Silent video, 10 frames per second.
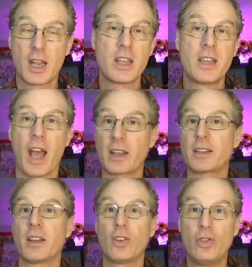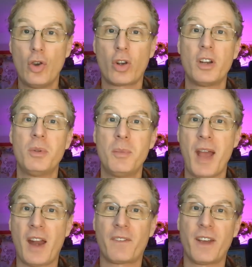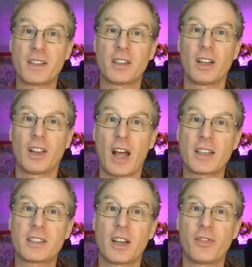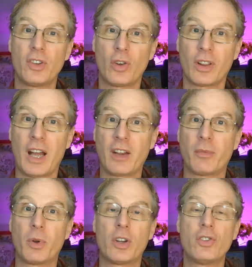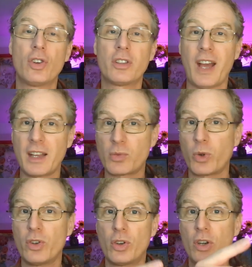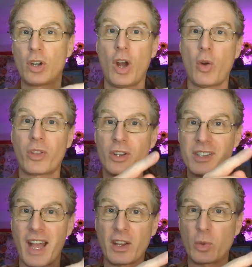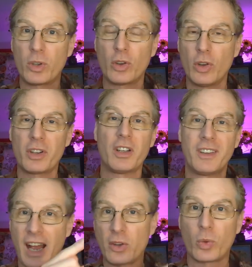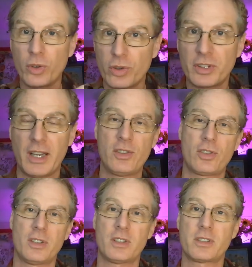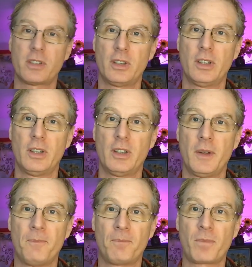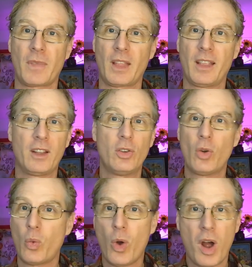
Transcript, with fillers: yes, you're going to be manifesting a lot of stuff in your life because you that's where you're going to go because that's where you're looking, that's where your attention is. You don't